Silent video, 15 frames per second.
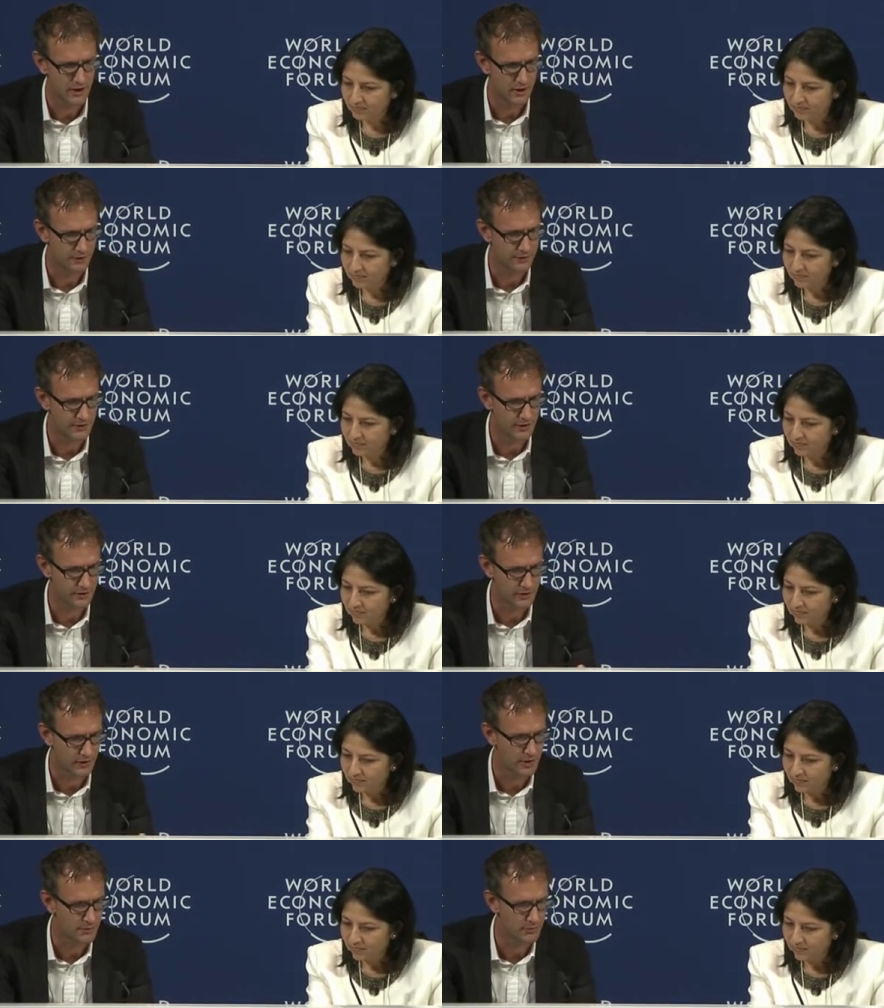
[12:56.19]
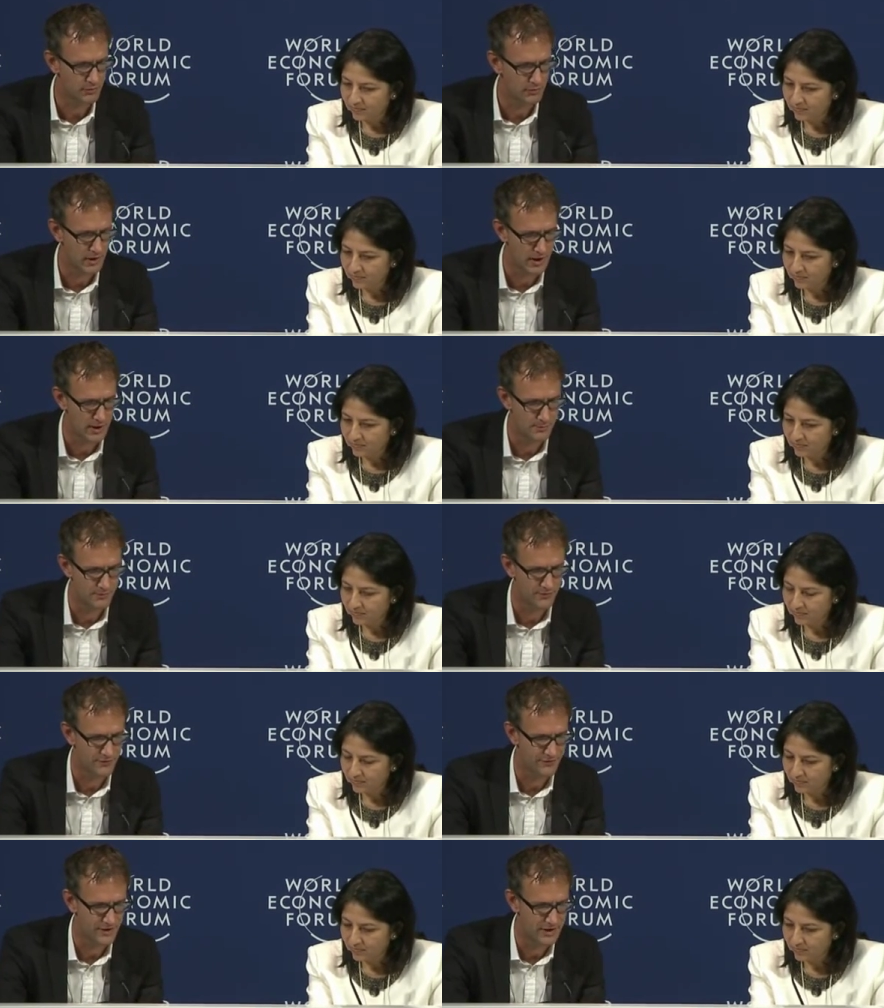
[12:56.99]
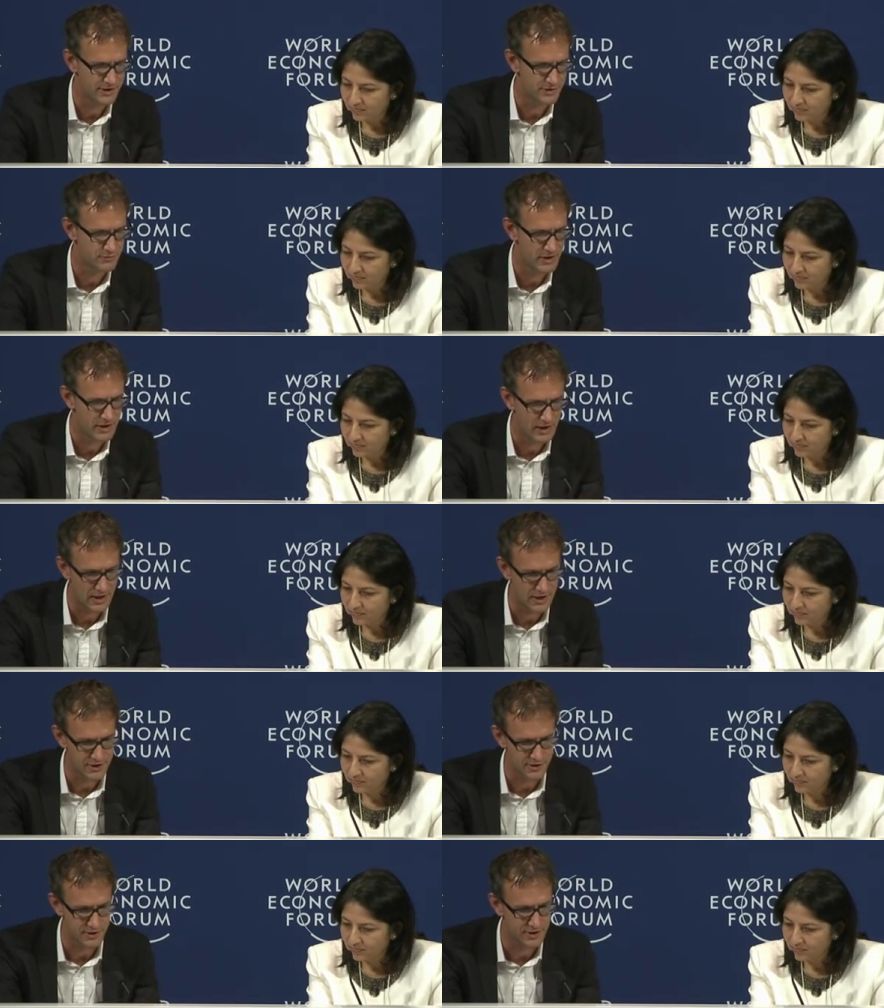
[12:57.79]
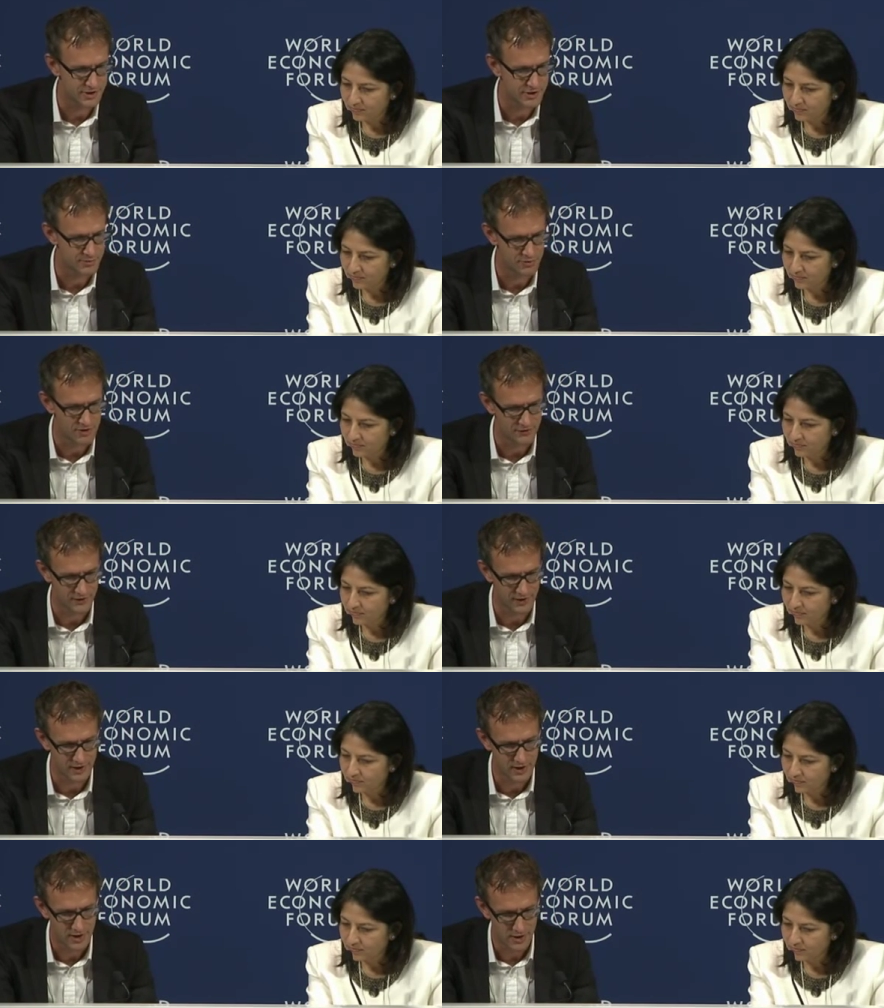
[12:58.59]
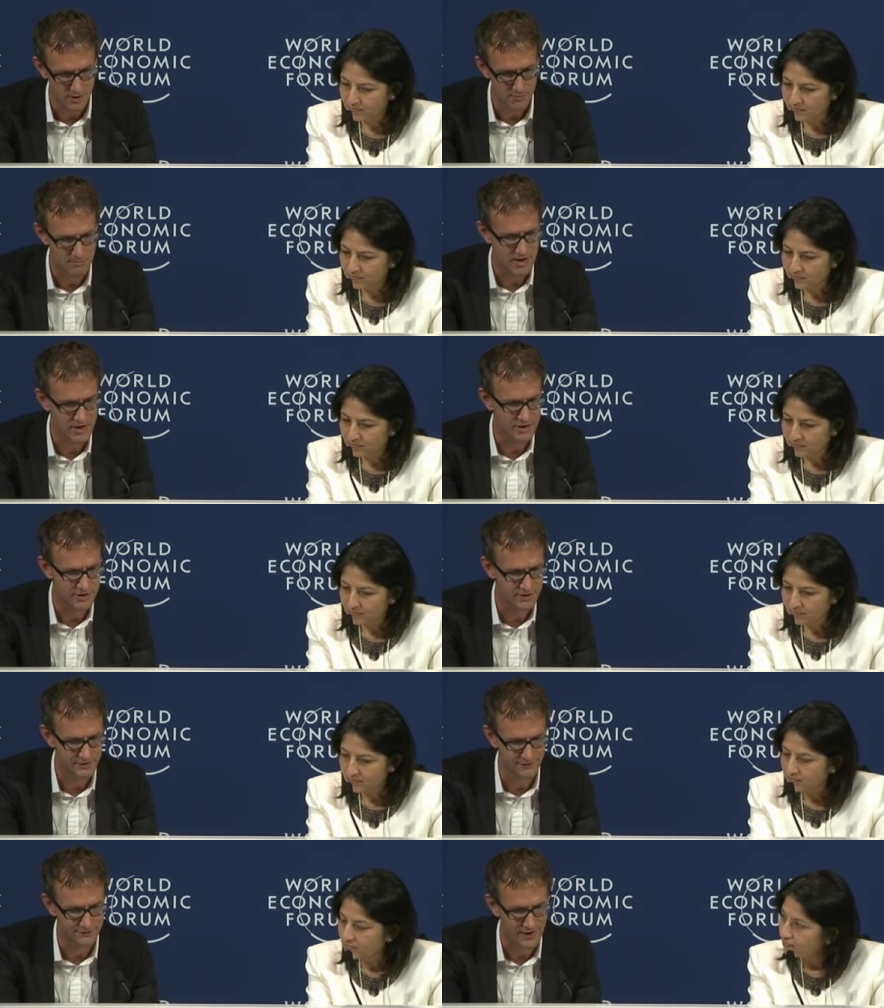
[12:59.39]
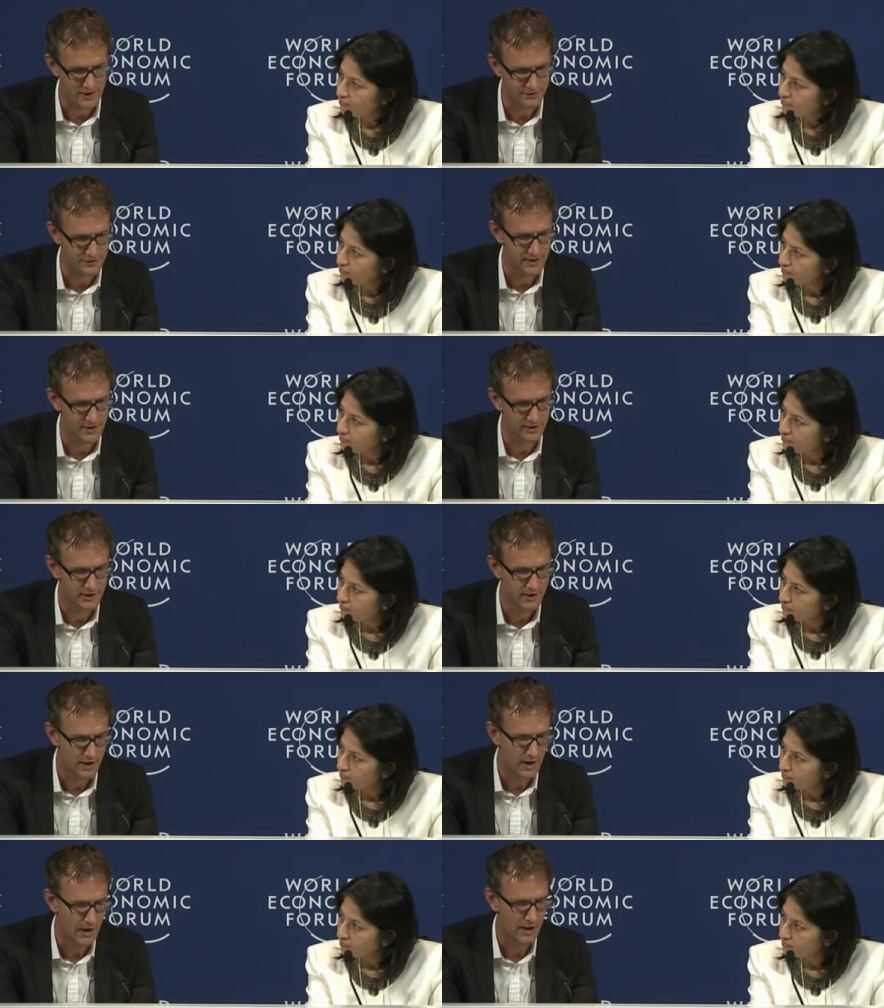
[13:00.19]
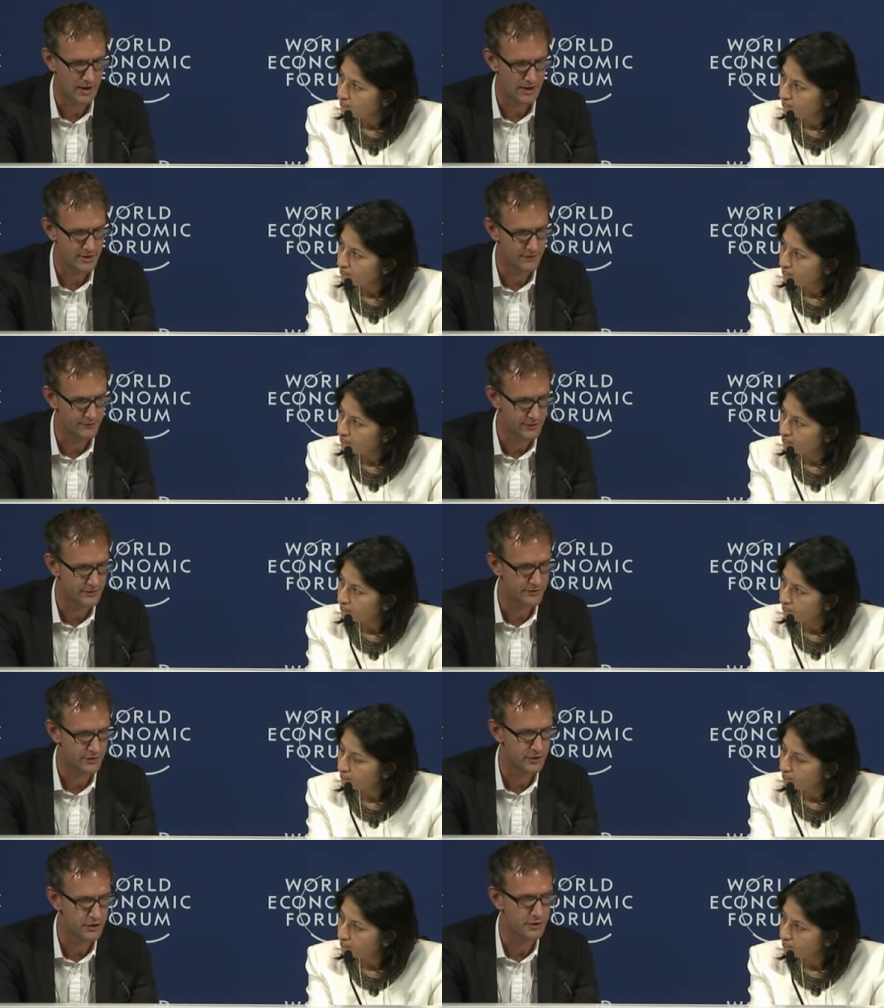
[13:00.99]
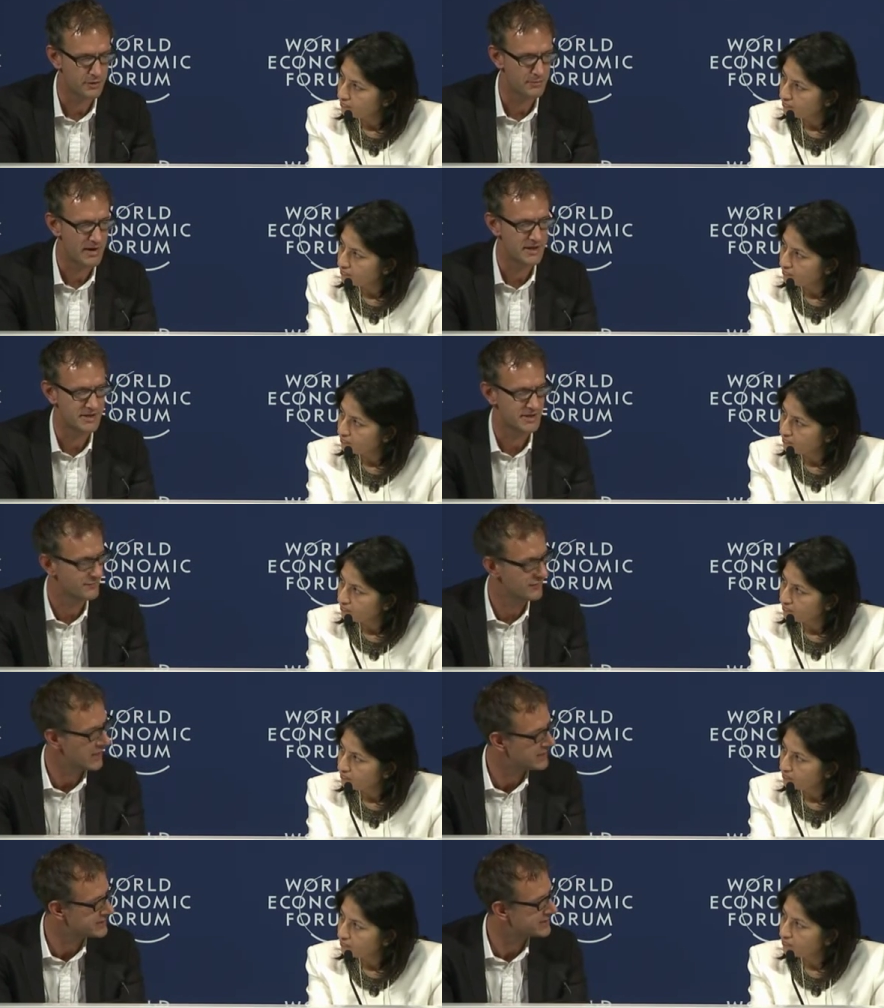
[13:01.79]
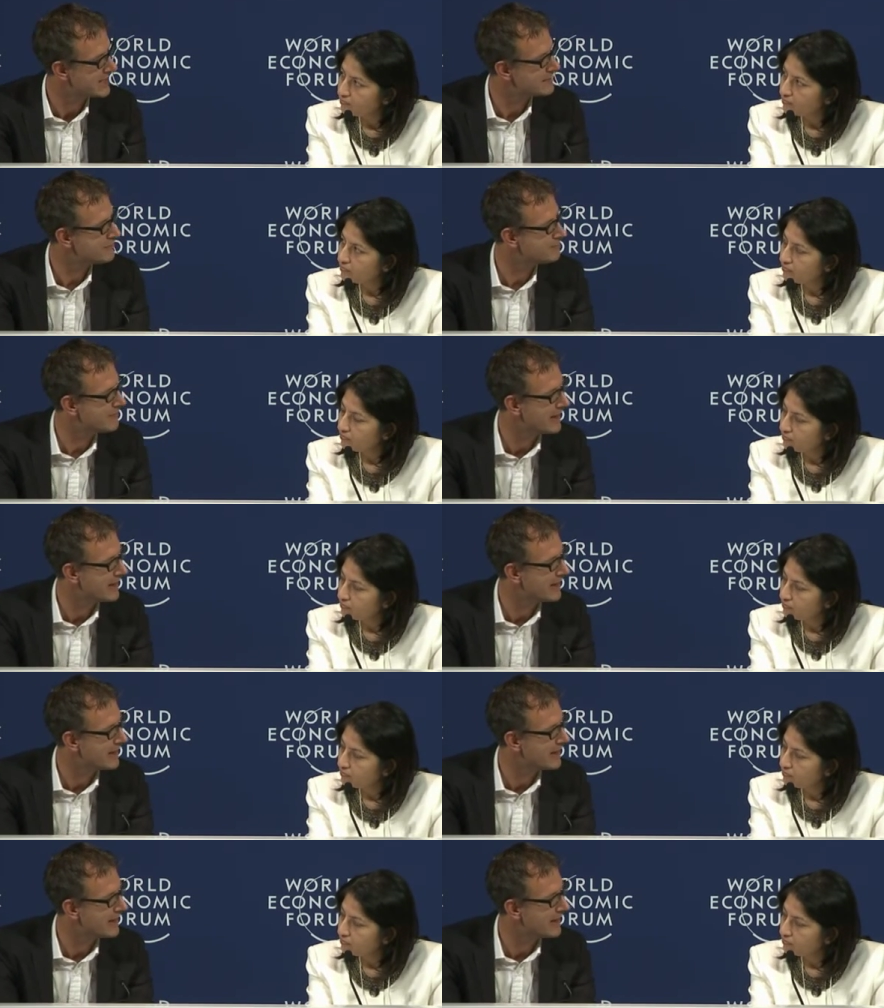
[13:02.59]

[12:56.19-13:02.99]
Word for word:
Speaker 1: on our global um, financial regulation issue briefing mentioned the fact that uh, in the, the, the new competitive landscape of